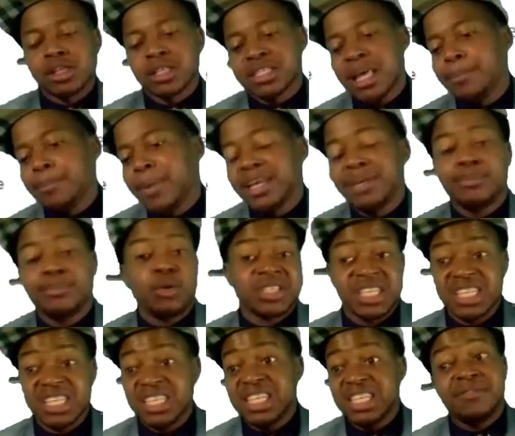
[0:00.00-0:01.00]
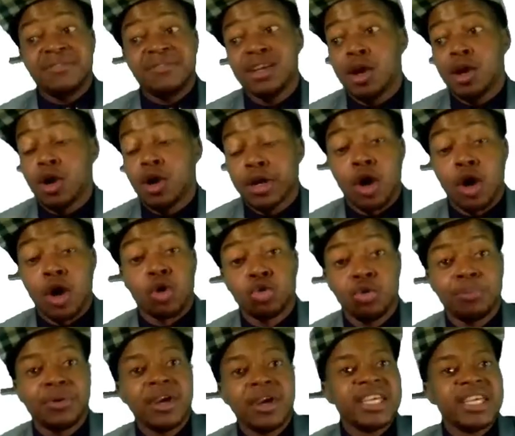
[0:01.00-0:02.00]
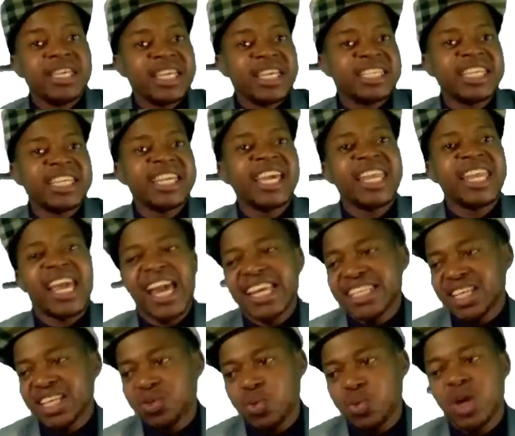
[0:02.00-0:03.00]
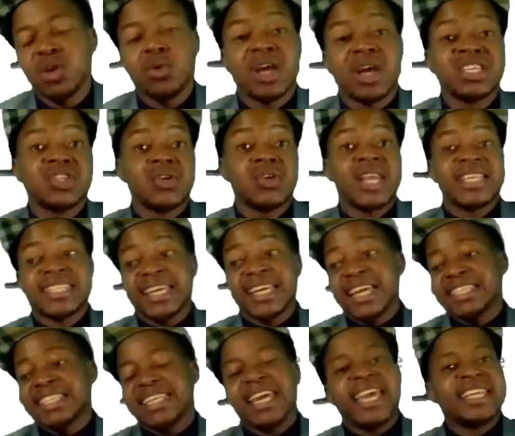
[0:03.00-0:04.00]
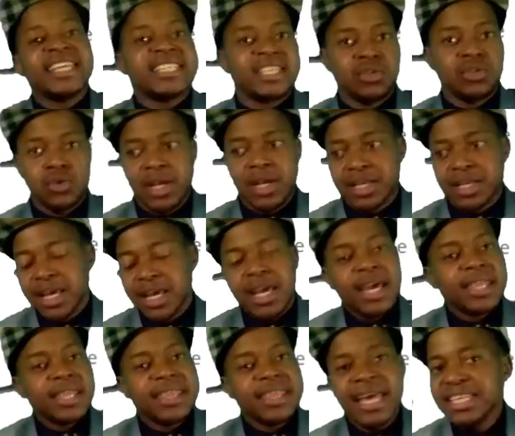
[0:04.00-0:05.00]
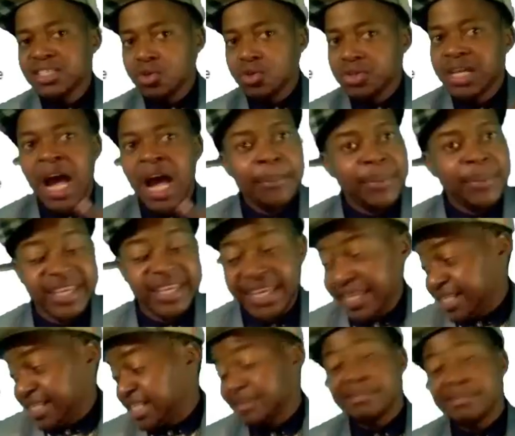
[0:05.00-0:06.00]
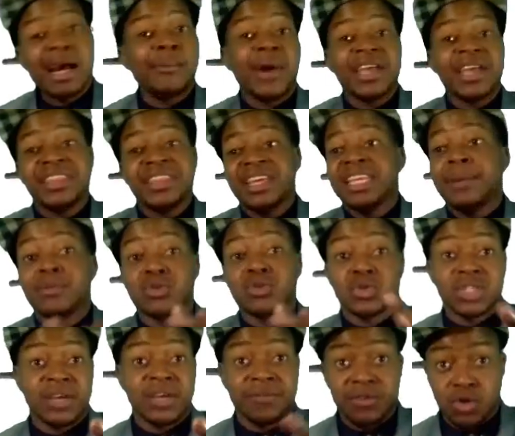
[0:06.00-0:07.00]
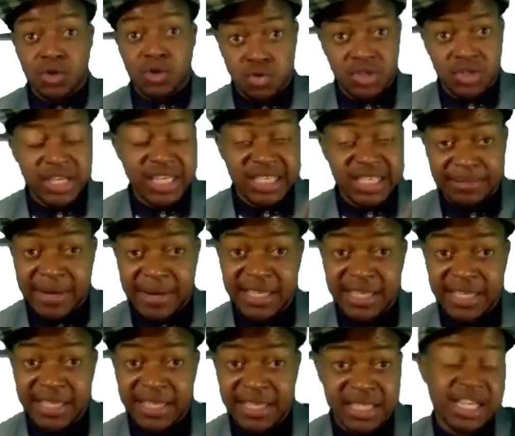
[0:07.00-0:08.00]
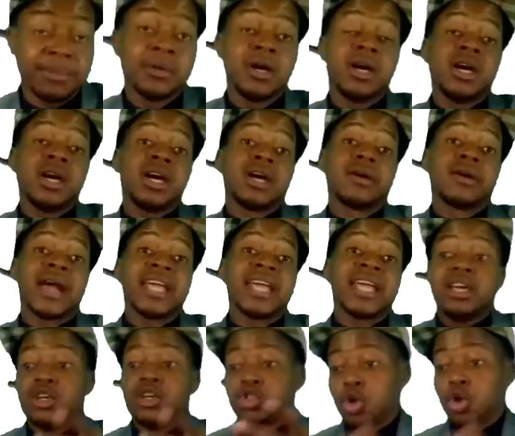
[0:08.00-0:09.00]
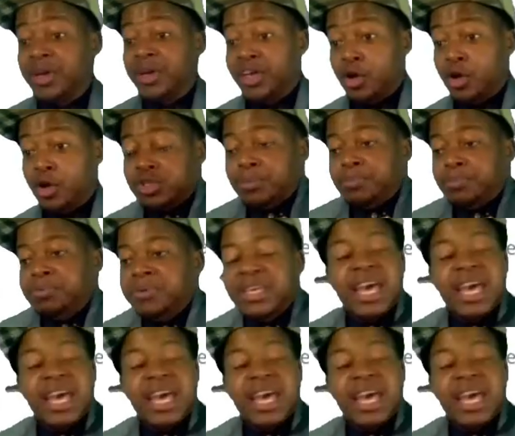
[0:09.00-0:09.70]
Somebody posted it even on our group. $21, $18. That is not happening in Zimbabwe. I think I'm going to shoot a video today into my TM, right, showing you would